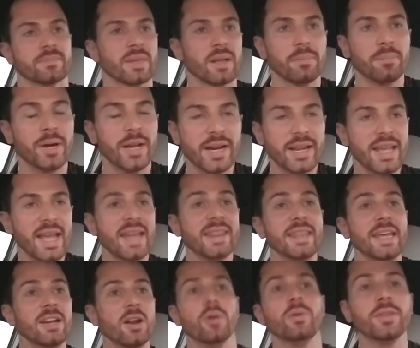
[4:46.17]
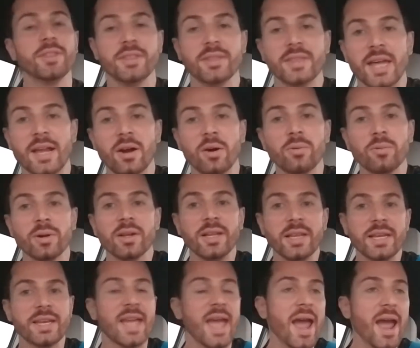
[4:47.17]
But again, they don't
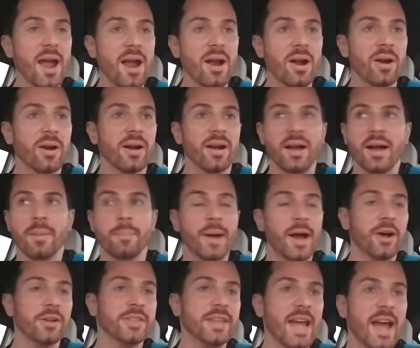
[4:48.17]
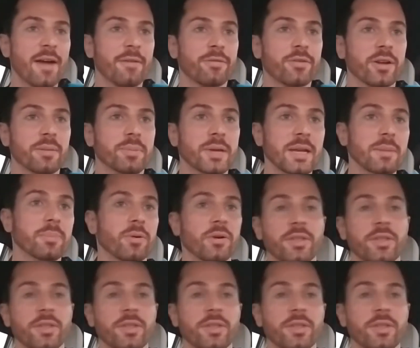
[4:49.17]
really care about the African people.